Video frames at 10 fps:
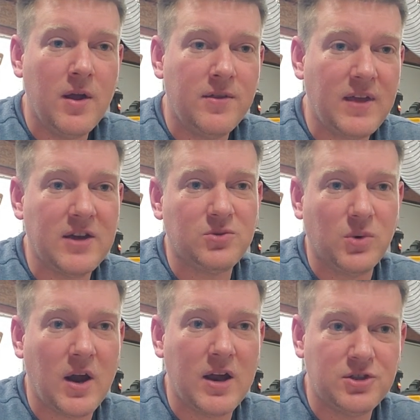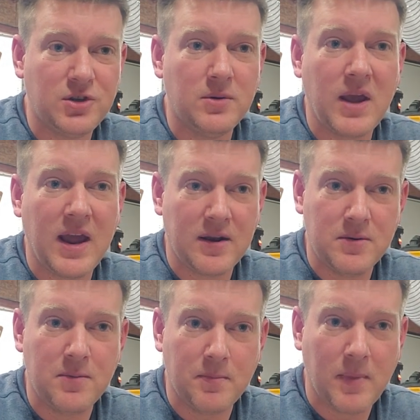that's where I should
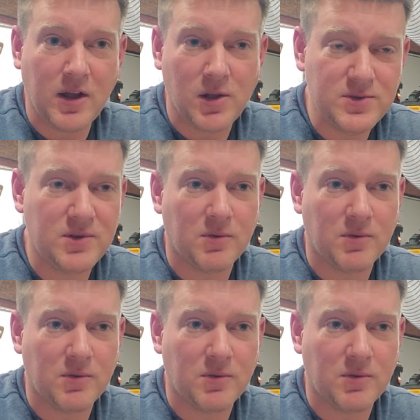end my closing